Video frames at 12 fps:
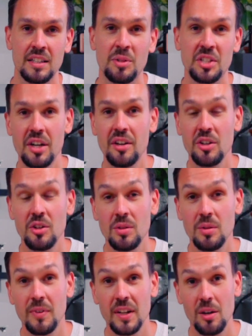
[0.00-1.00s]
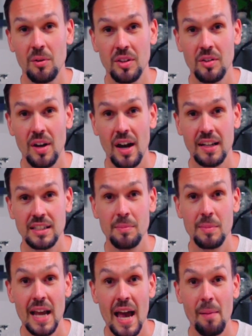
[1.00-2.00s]
So I shared a YouTube video with you guys and I've
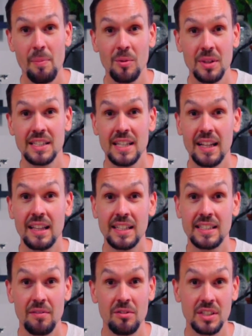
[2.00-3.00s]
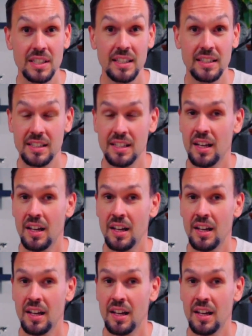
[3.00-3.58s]
been happy with these headlights ever since.